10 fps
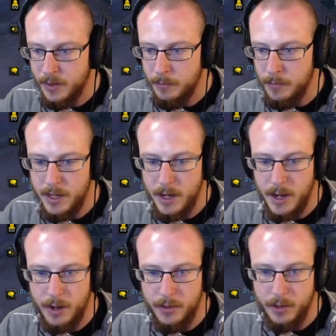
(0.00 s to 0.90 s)

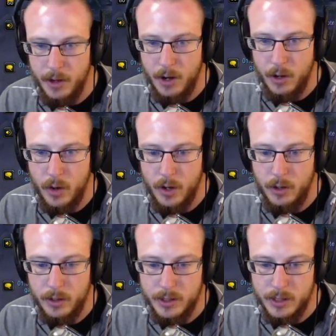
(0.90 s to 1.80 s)
PI on the
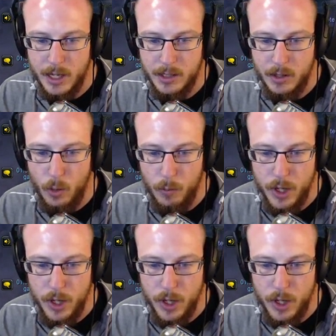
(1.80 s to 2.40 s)
gargoyle because that's OP.